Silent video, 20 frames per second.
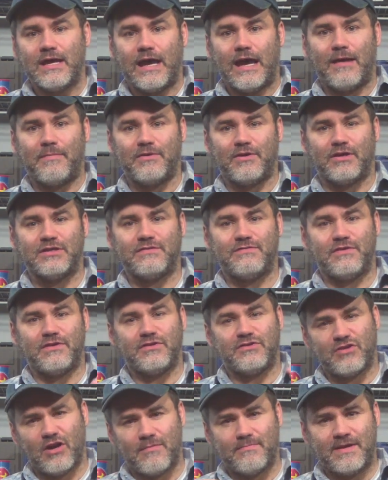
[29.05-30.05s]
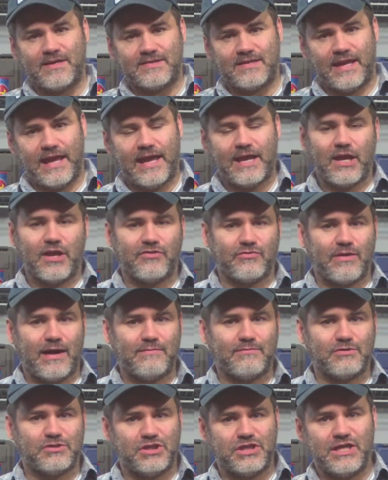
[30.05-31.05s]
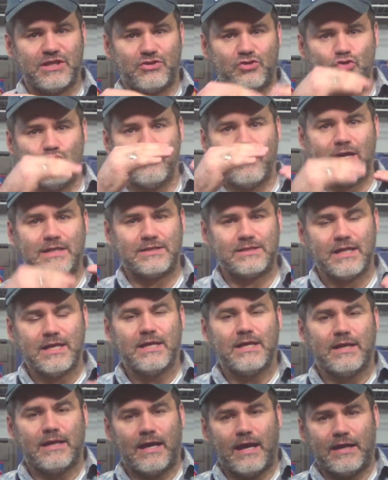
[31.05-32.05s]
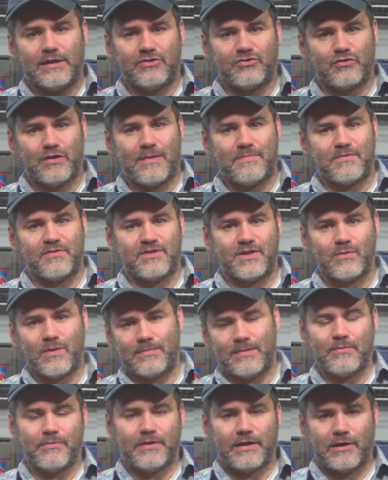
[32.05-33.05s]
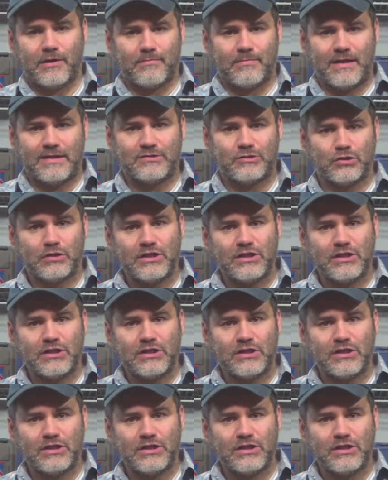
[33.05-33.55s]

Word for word: uh, because if you start mixing handguns and rifles, you get too much uh, discrepancy what people think are best.